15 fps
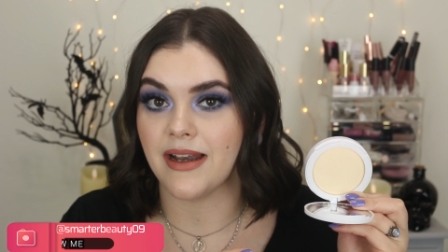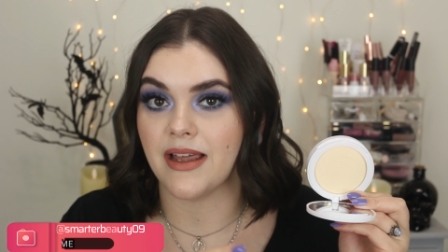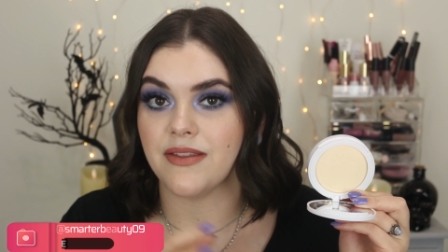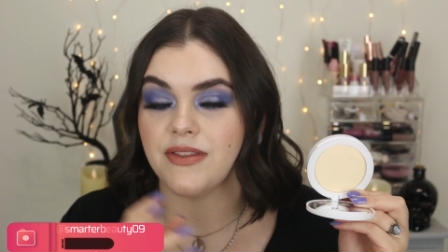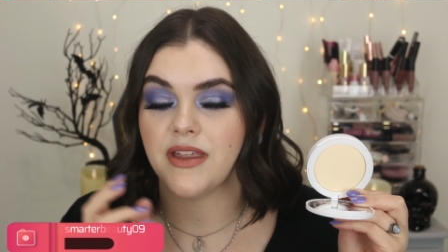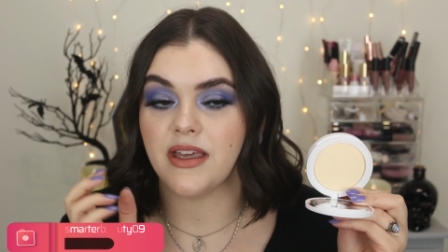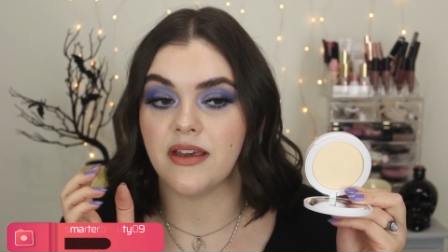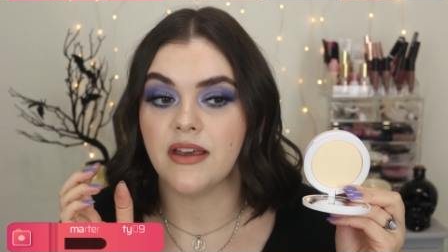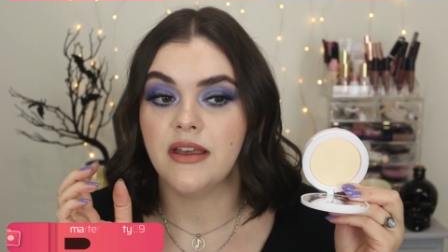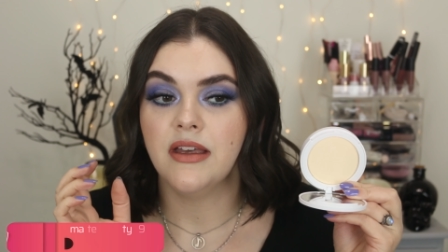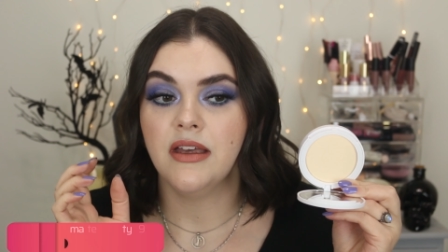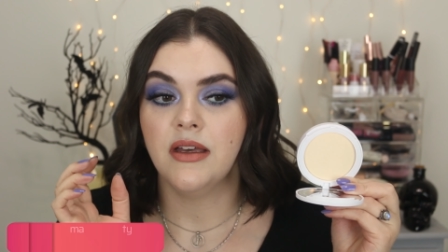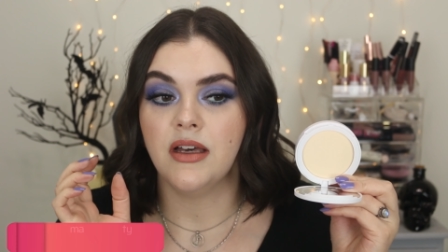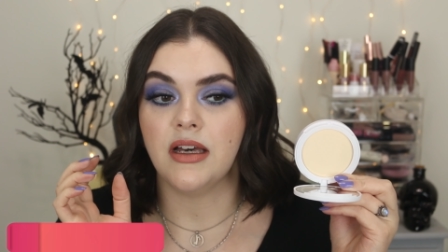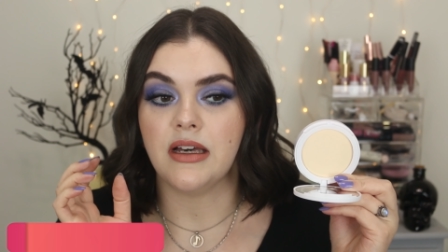I think
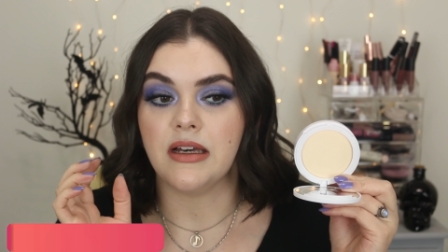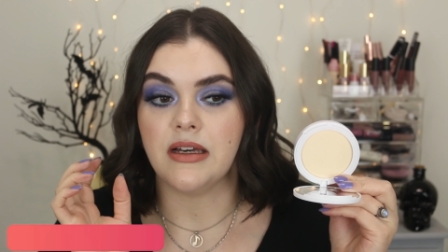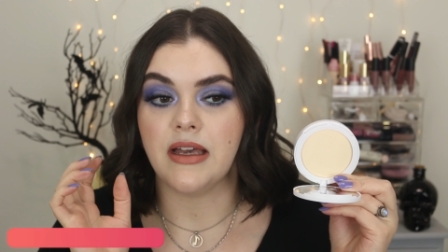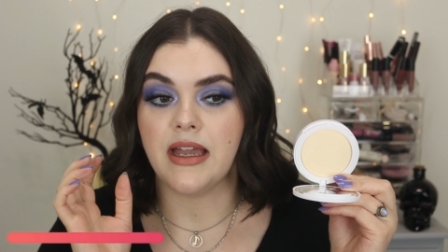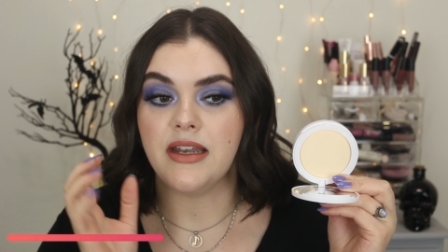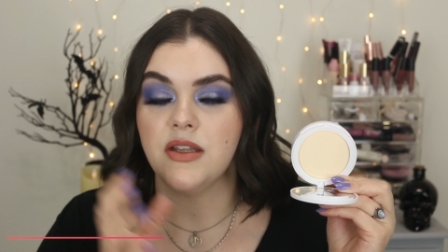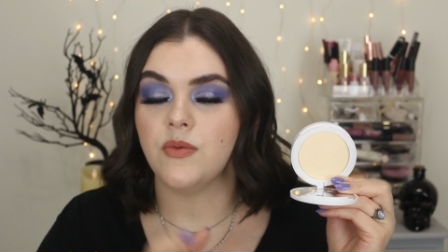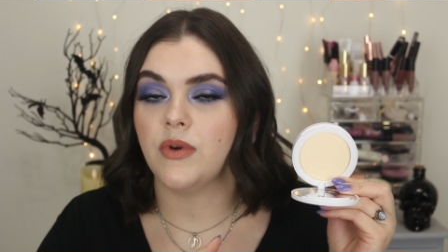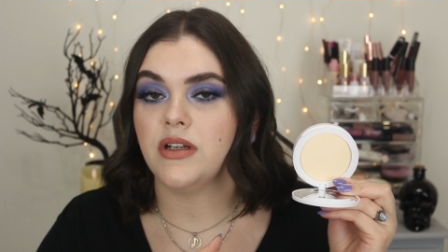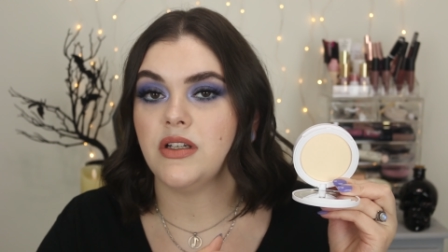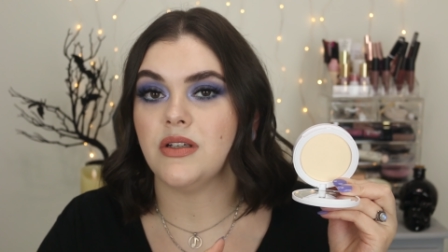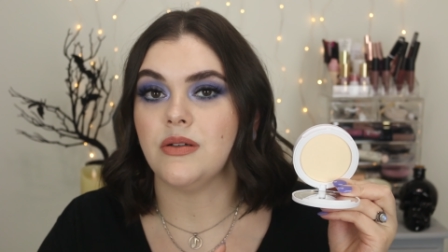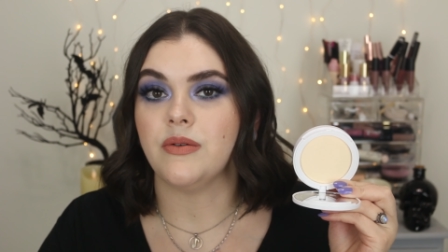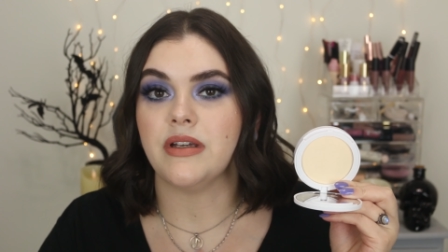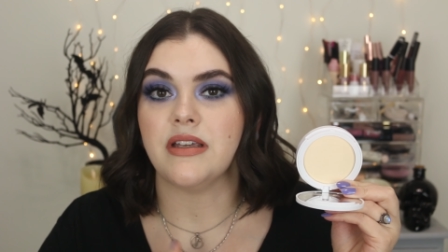anyone
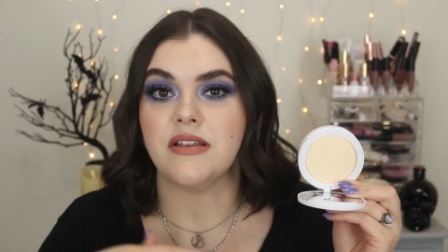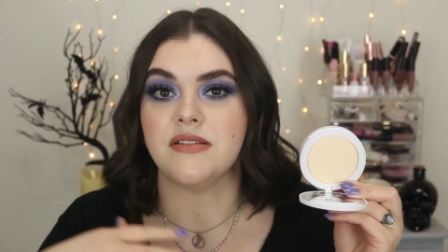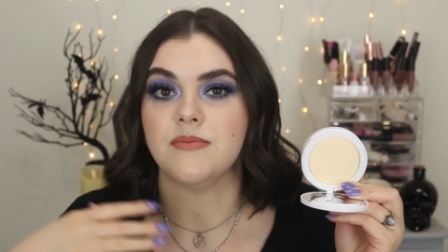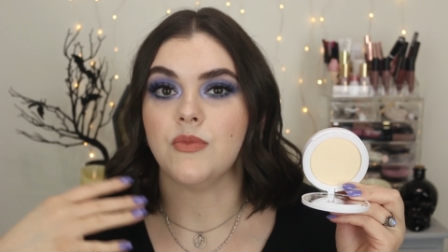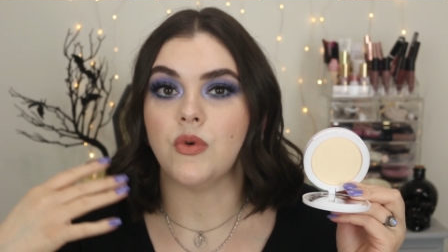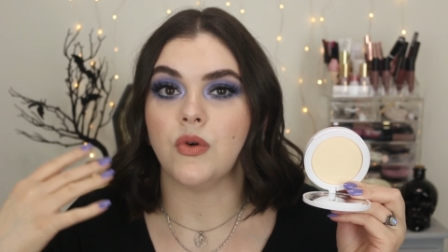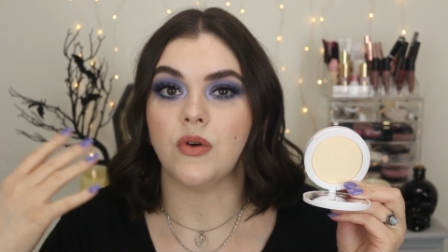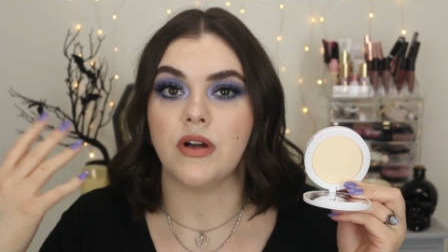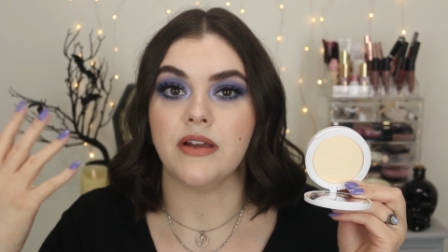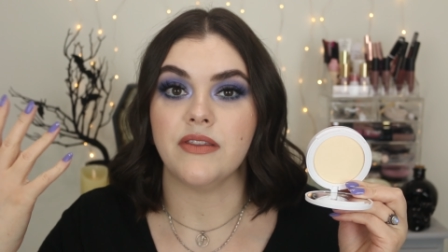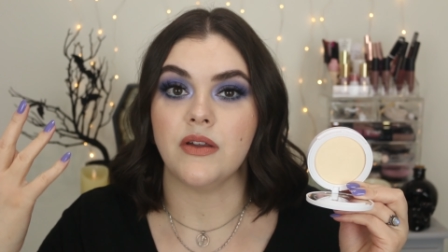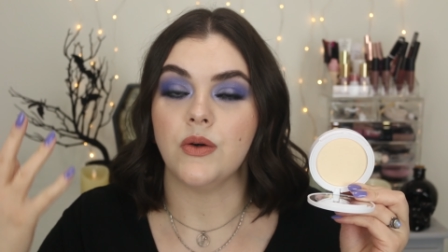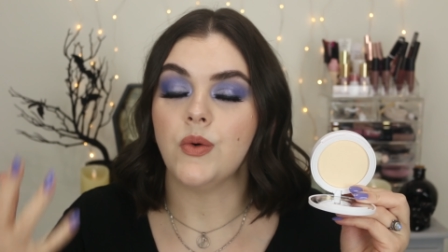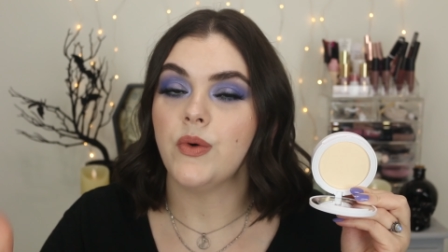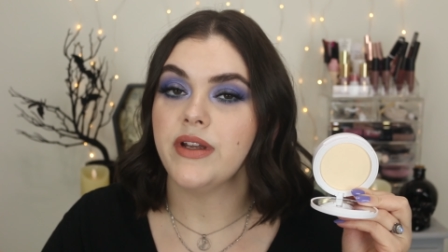who is more on
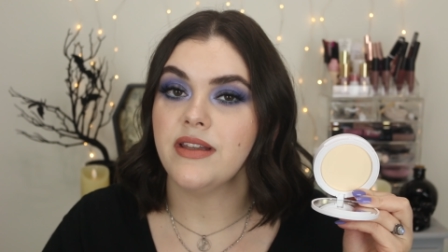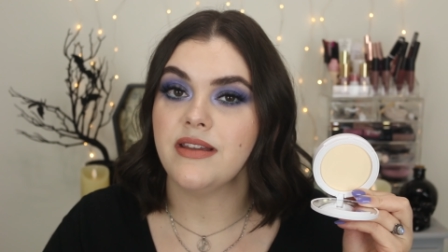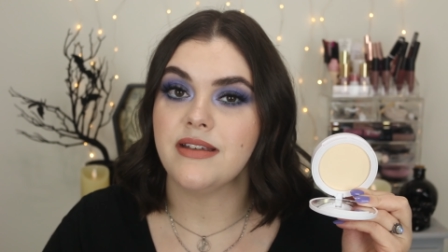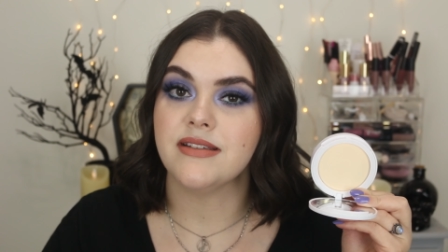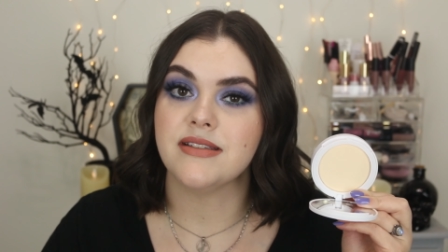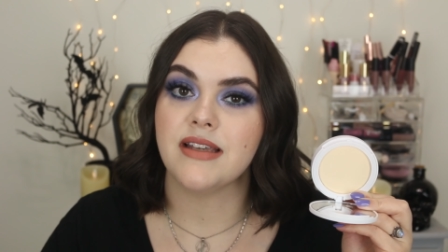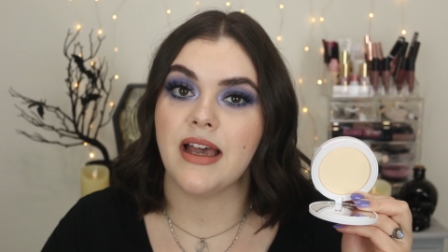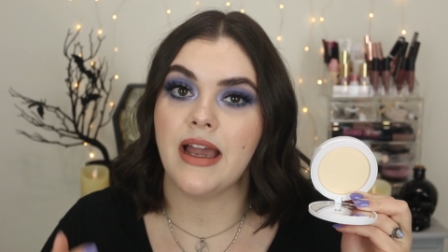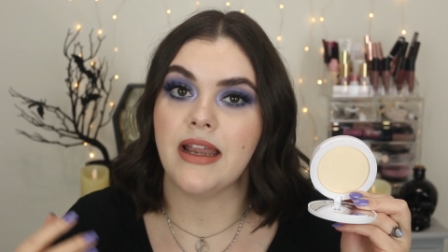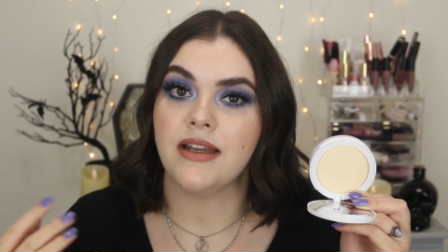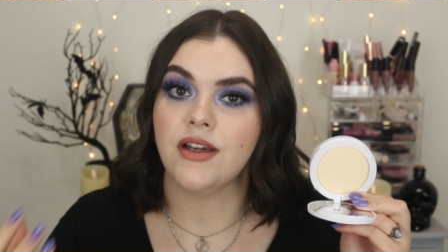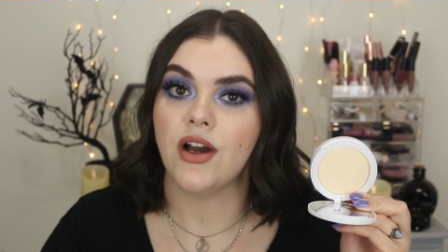the oily side,